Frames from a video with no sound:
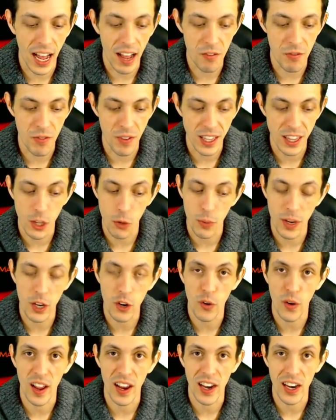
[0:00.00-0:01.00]
event that we
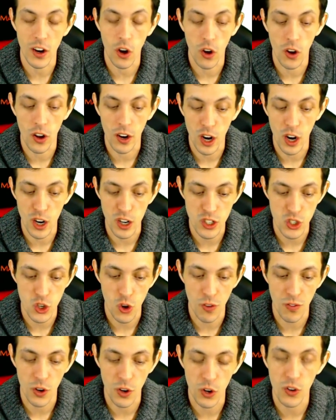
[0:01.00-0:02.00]
created on our
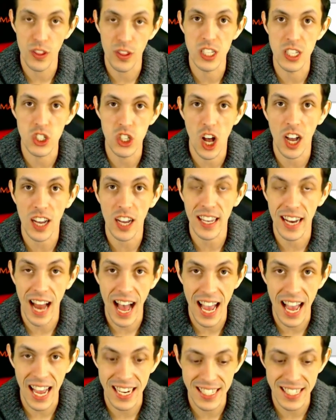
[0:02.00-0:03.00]
server, the socket
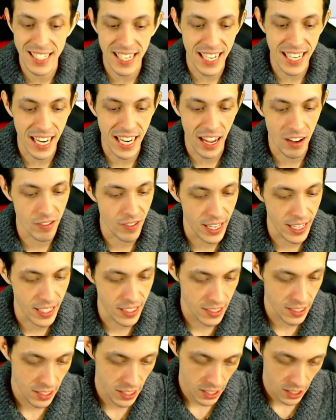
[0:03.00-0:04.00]
I D
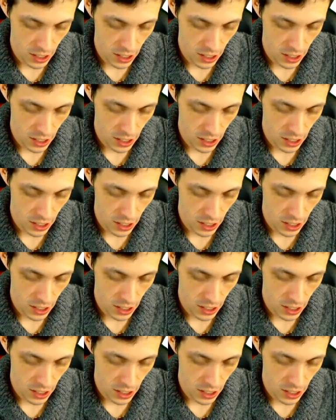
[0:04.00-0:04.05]
event.